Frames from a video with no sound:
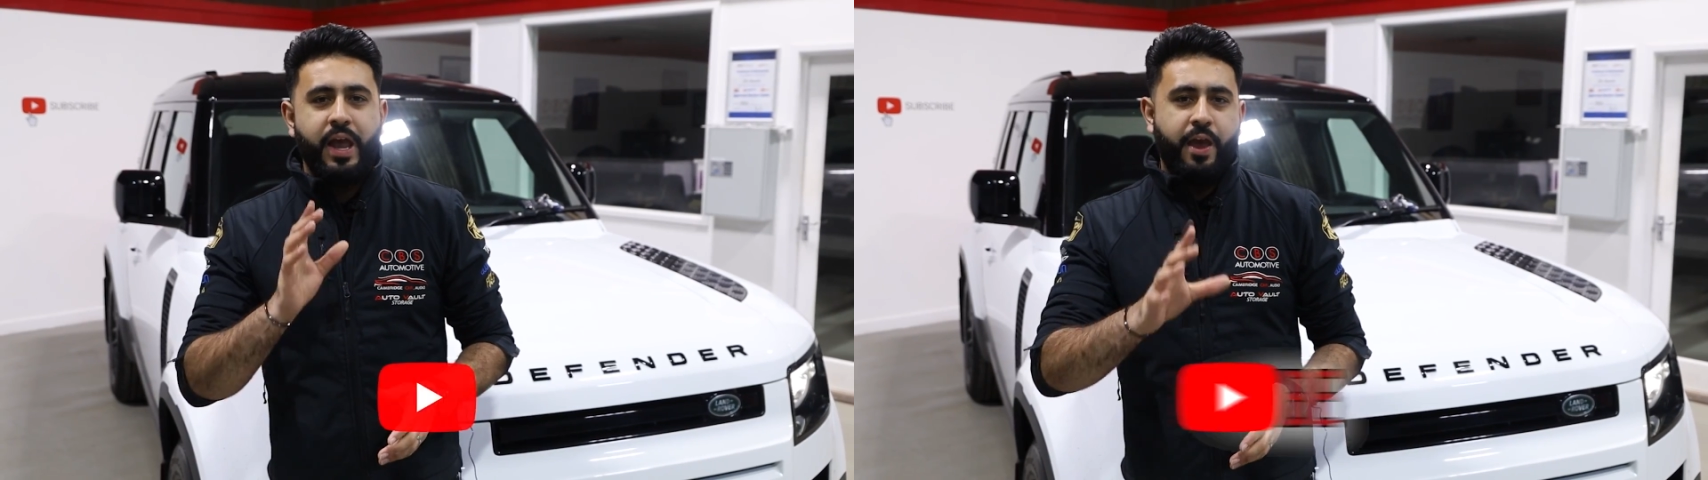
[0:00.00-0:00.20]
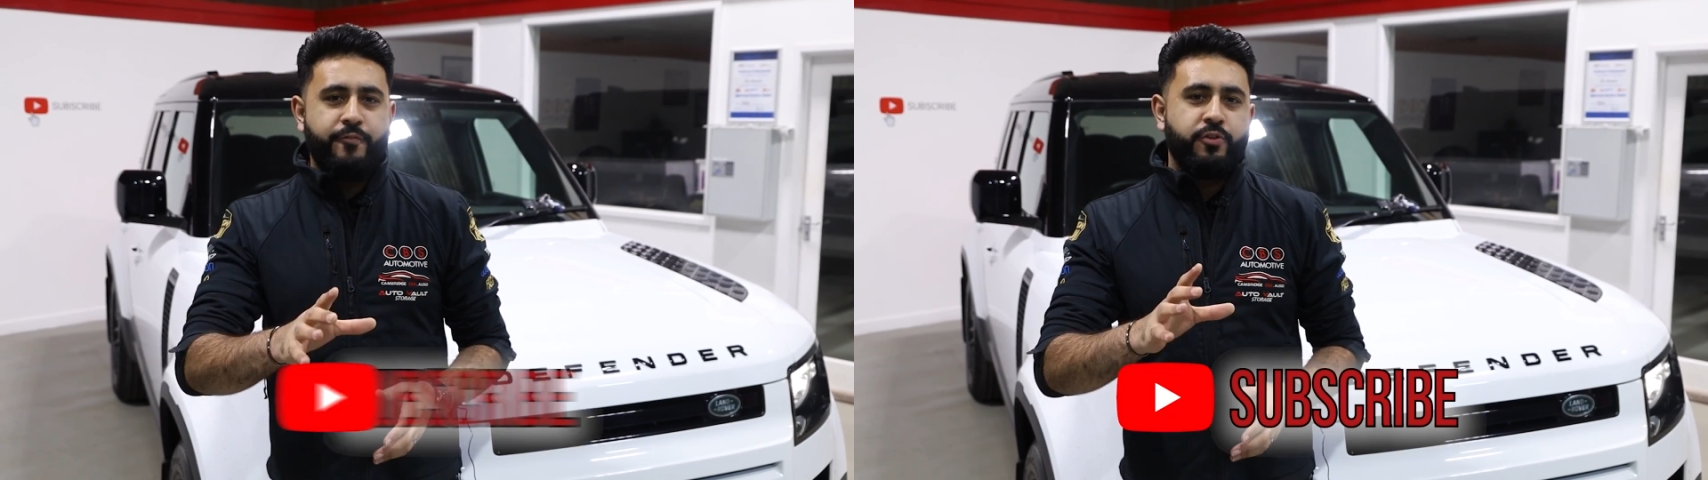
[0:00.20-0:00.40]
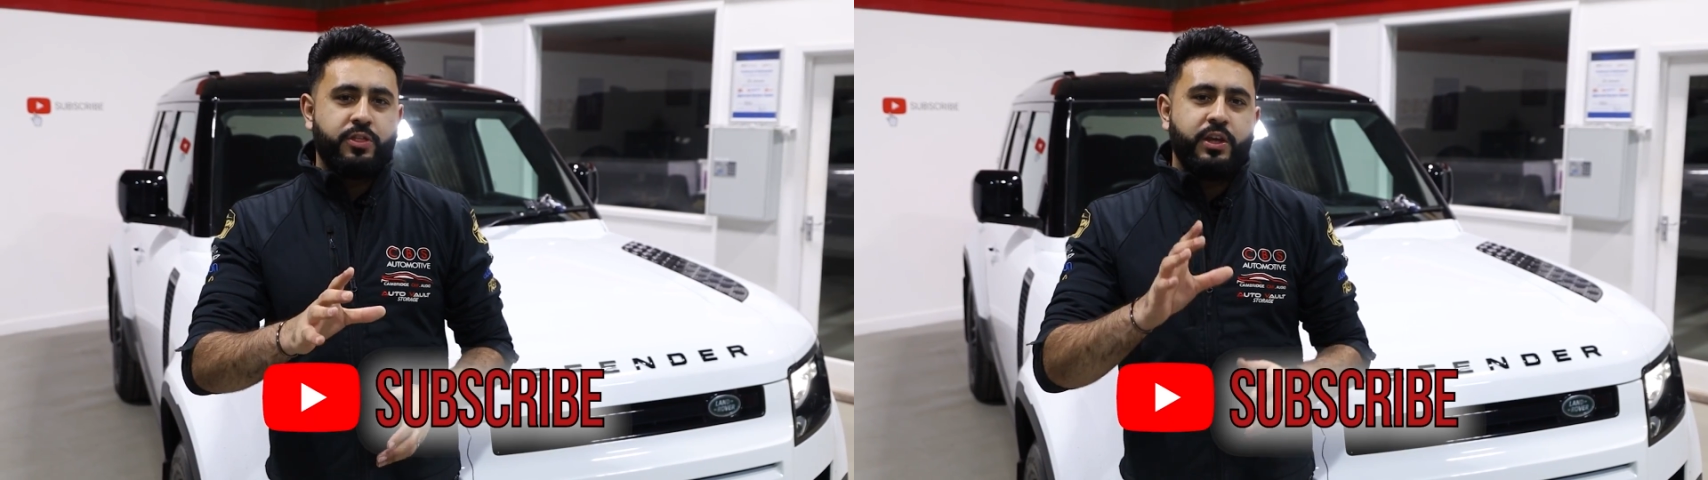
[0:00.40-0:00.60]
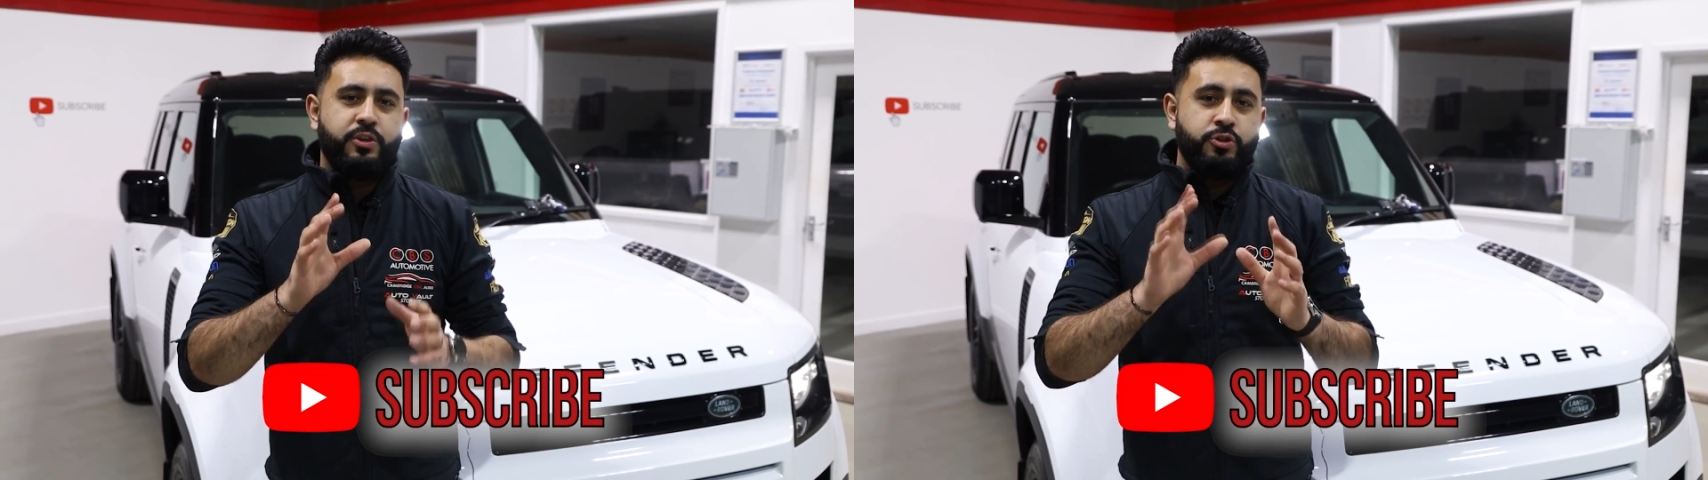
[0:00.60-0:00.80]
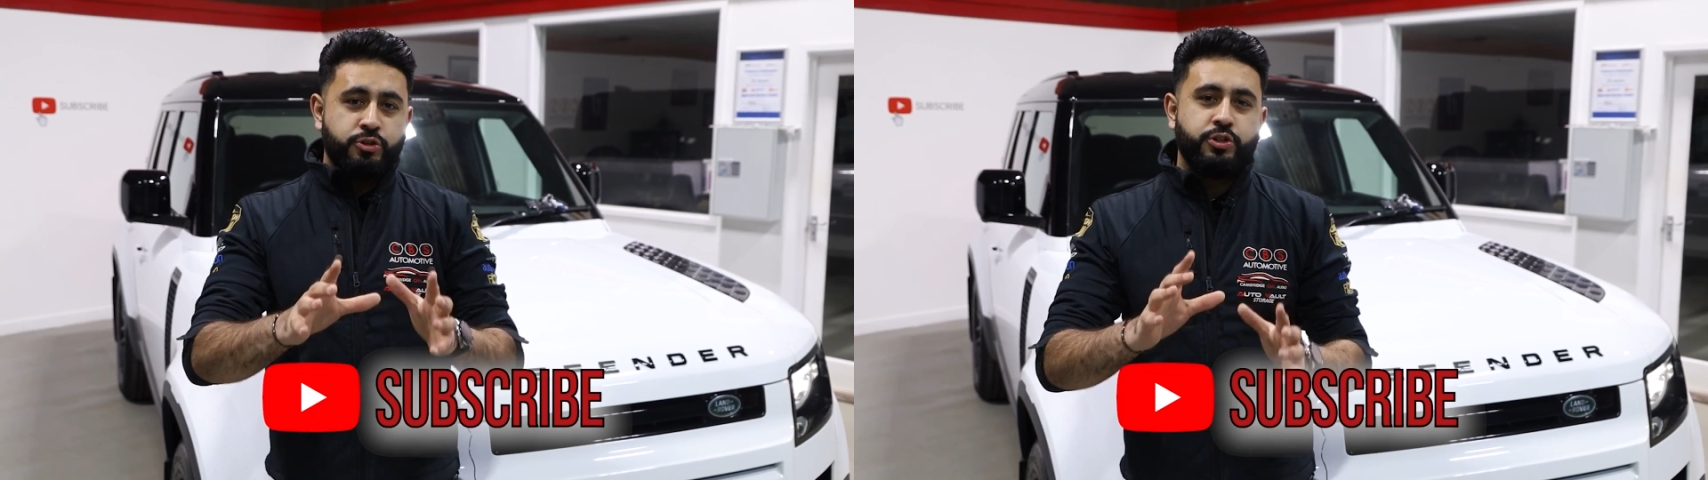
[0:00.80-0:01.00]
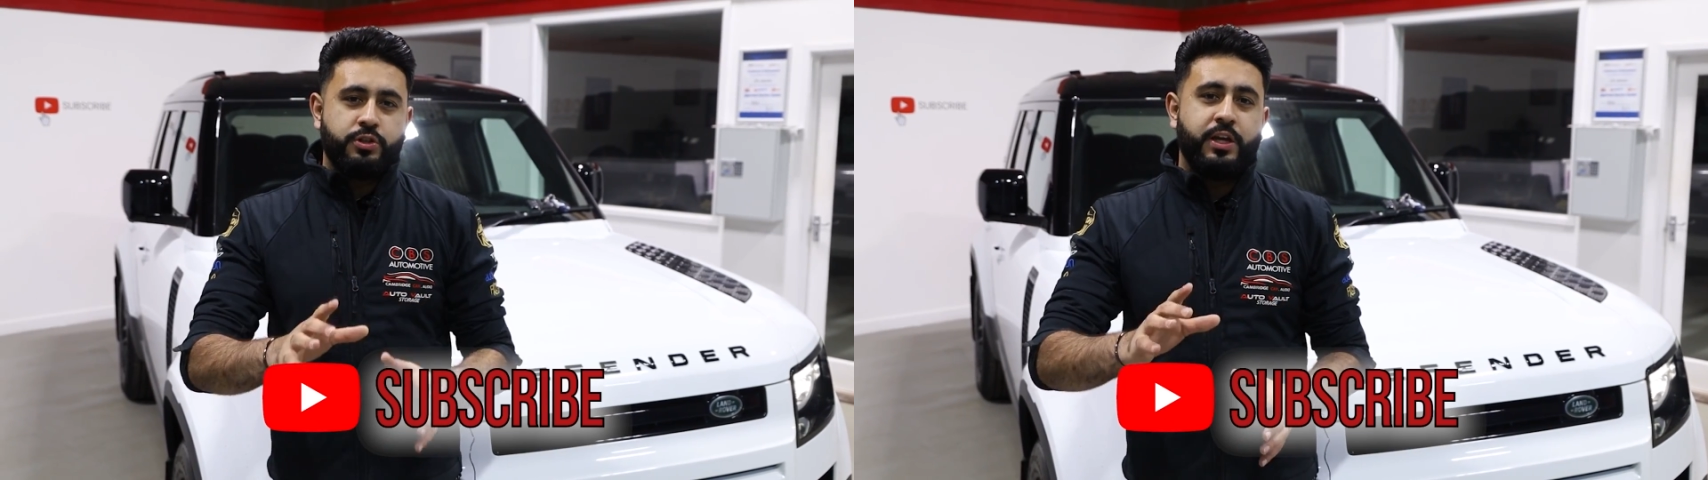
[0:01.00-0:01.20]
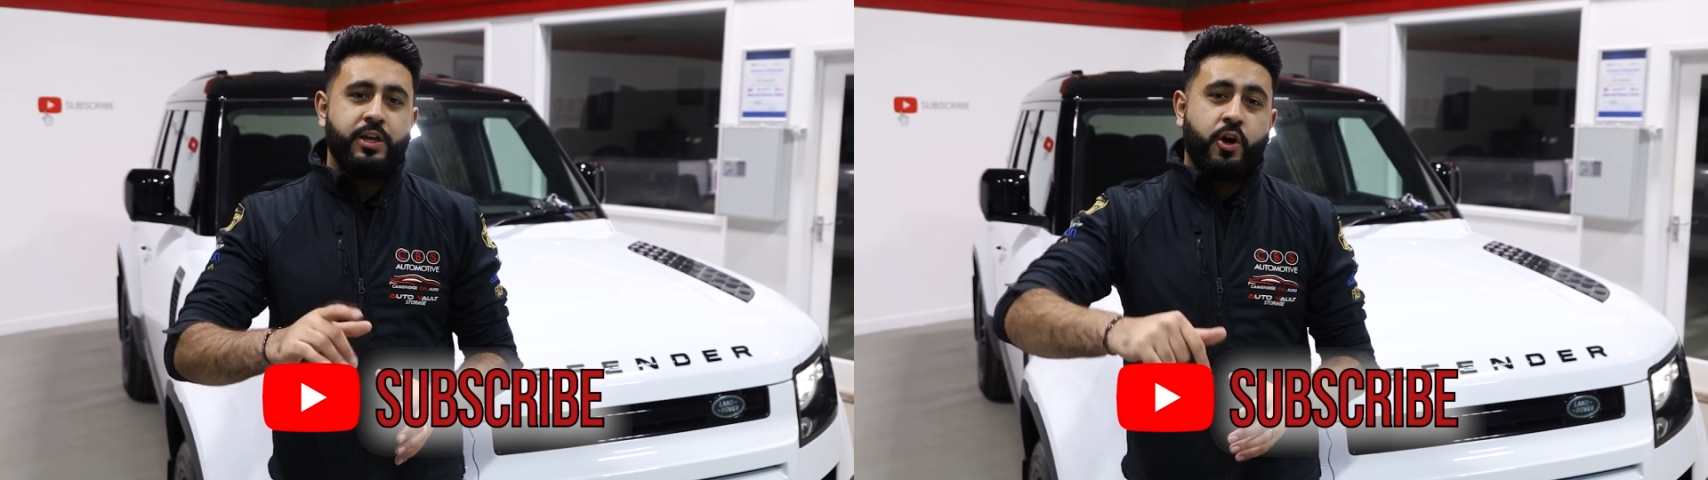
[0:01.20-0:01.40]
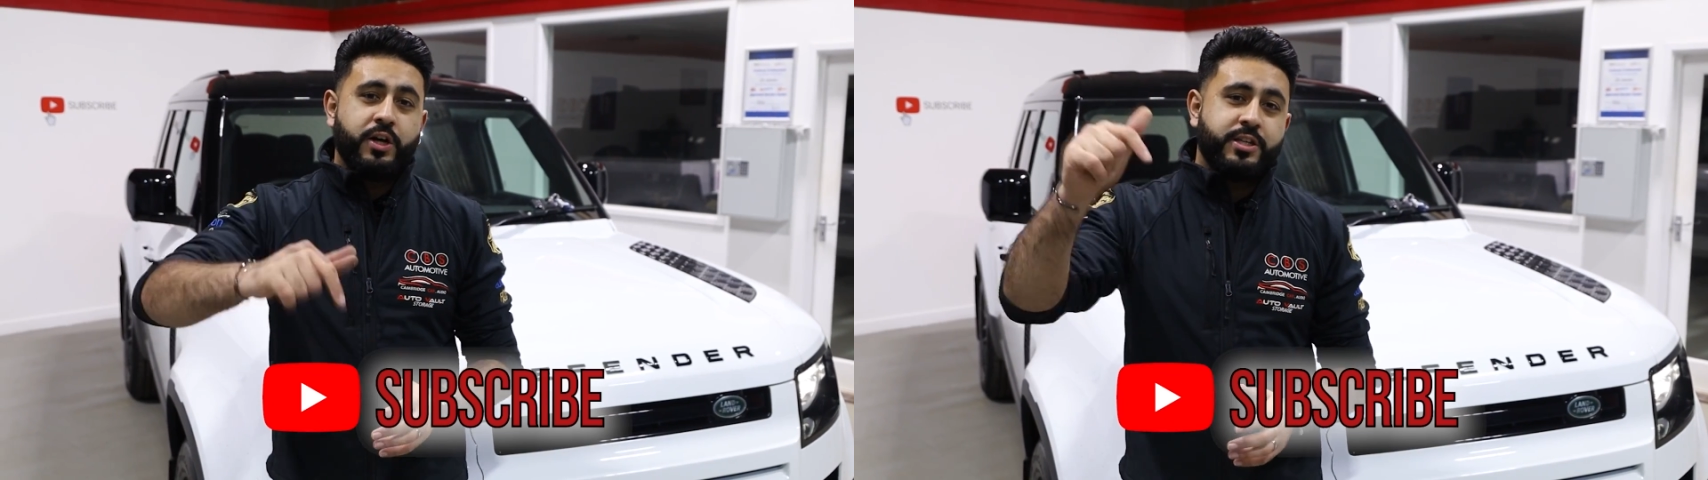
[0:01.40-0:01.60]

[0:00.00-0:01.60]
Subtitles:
Everything you should need, guys,